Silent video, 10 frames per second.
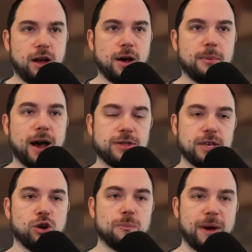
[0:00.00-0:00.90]
I
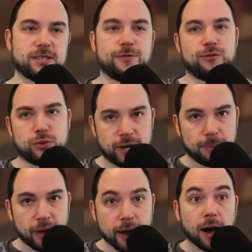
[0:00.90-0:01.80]
think your best
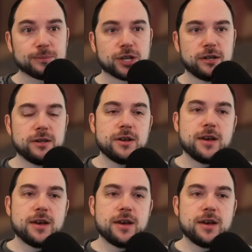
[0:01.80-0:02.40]
free-to-play option,